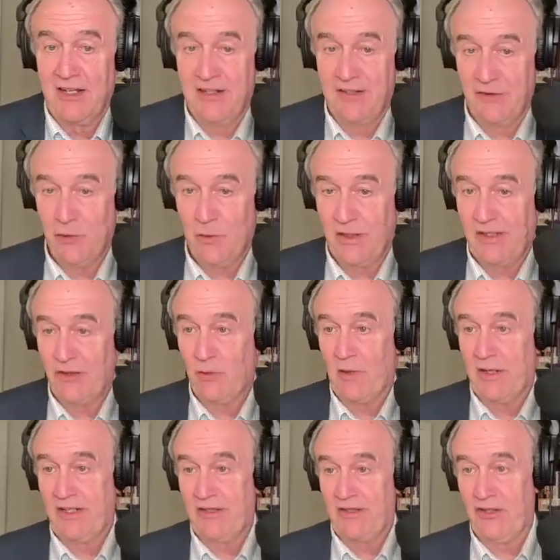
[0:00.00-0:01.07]
In
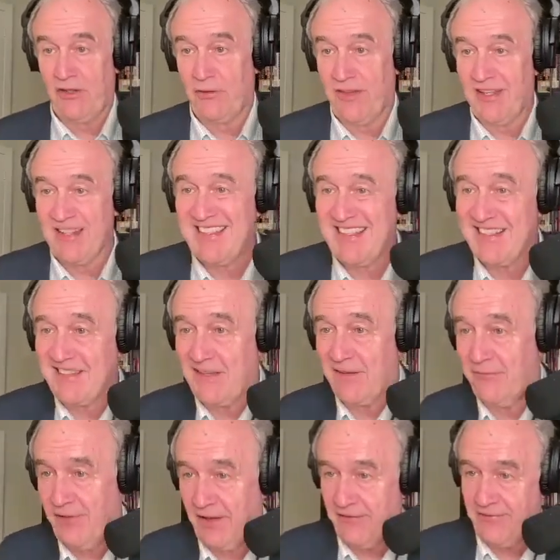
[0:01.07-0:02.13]
2022, this is
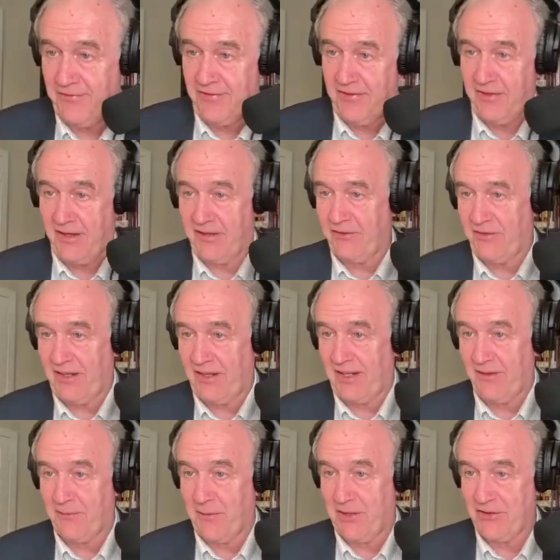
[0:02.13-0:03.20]
the fifth, I don't
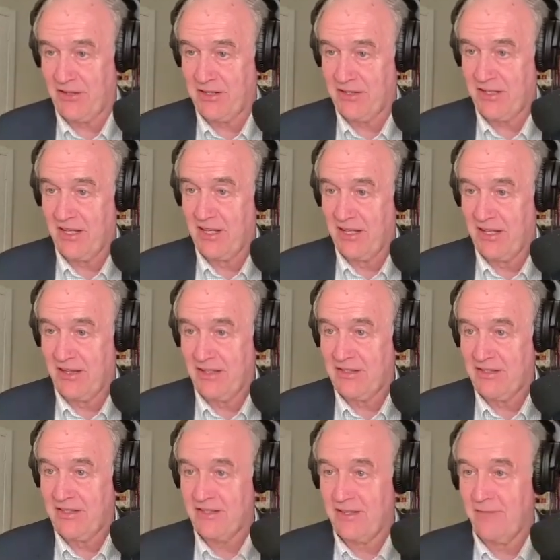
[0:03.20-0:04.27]
think I've mentioned
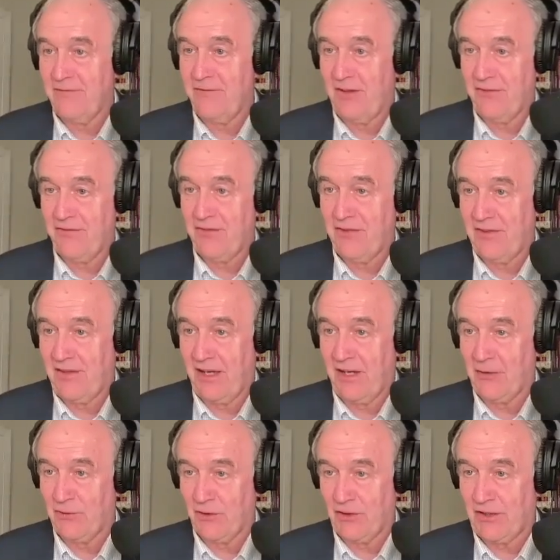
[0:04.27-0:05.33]
this is the fifth
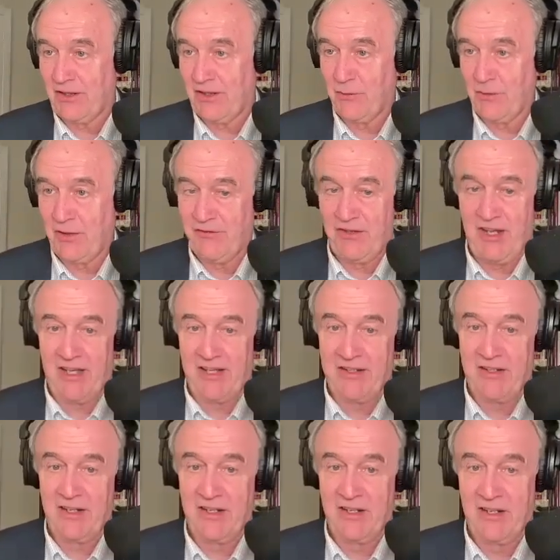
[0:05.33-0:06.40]
outlook that we've
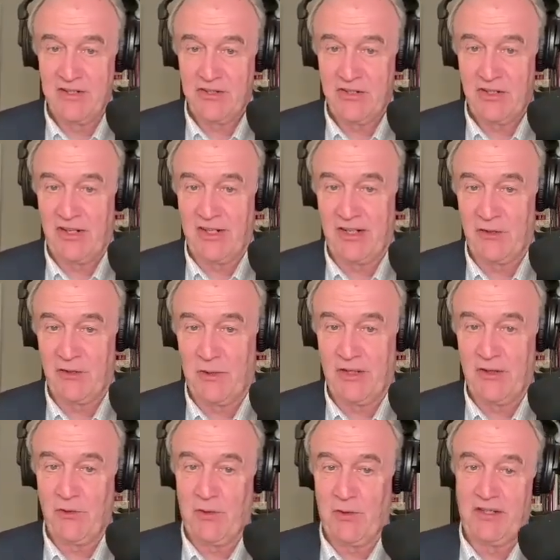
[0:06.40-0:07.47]
done starting in
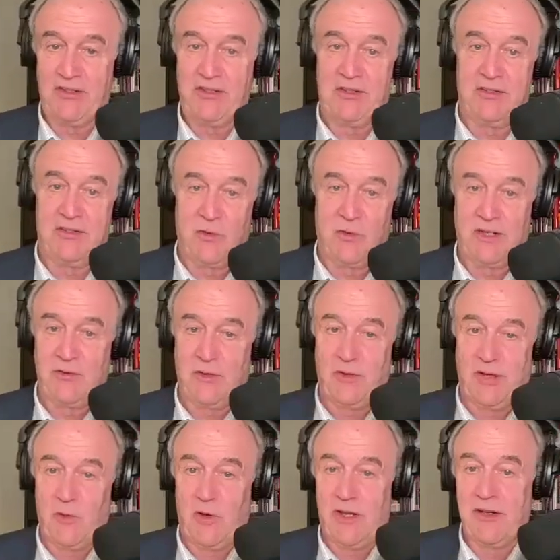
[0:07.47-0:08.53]
2020,
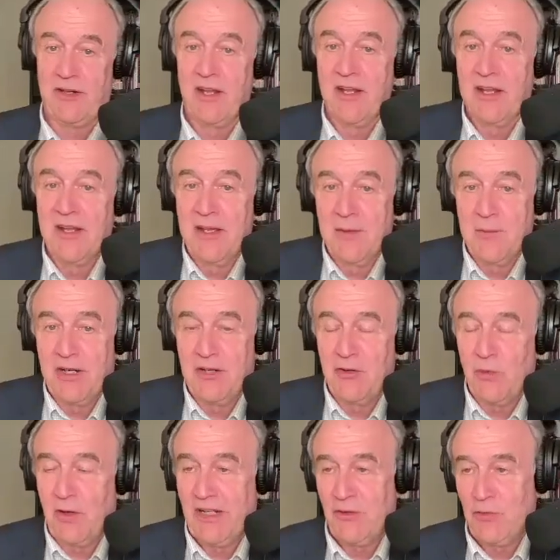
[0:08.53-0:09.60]
2021. But
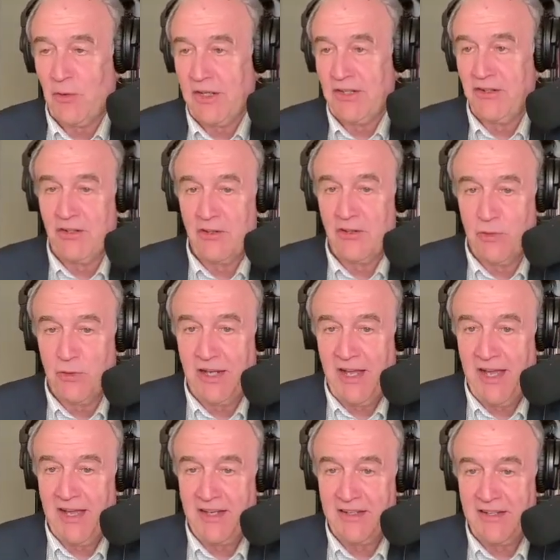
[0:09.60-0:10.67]
in 2022,
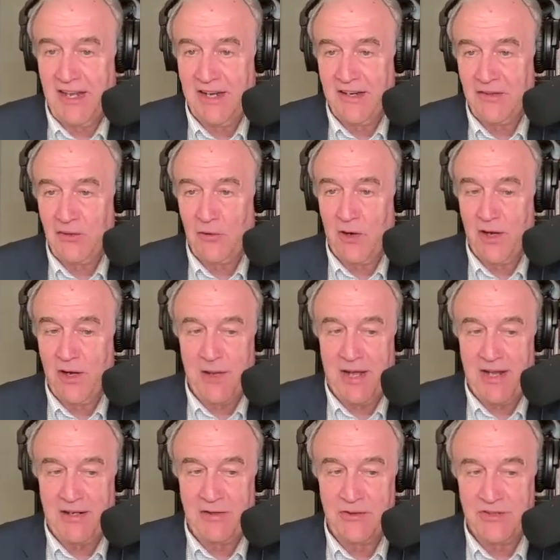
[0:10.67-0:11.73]
we had Kenneth
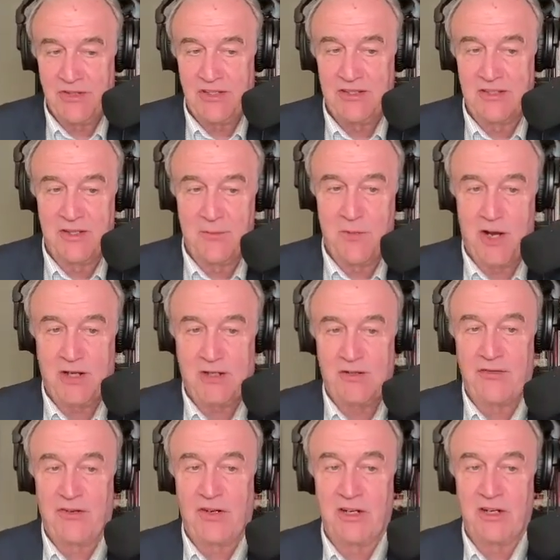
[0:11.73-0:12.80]
Gronbach, who's a
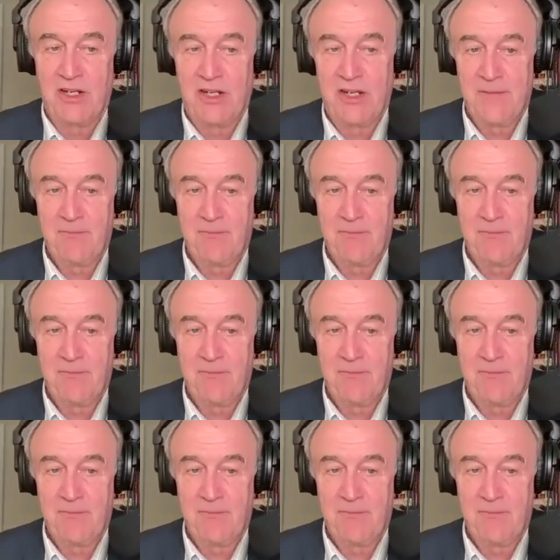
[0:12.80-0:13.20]
demographer,